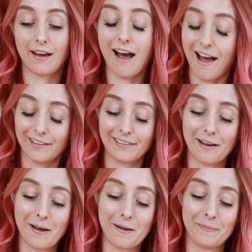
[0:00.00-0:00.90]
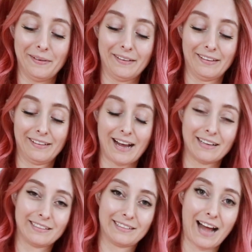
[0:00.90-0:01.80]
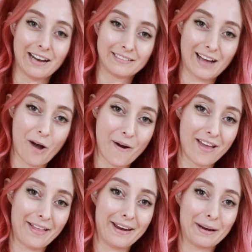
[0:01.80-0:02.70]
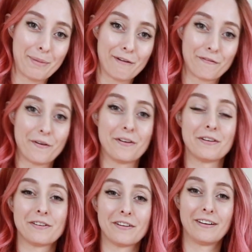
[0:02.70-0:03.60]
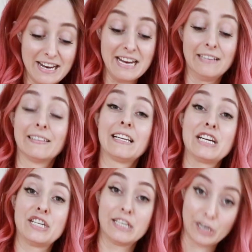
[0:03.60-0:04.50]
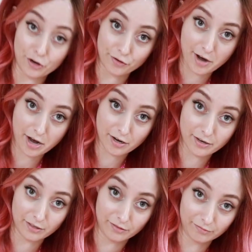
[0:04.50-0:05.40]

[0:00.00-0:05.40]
Awesome. That's how I like my furniture. Easily deteriorated.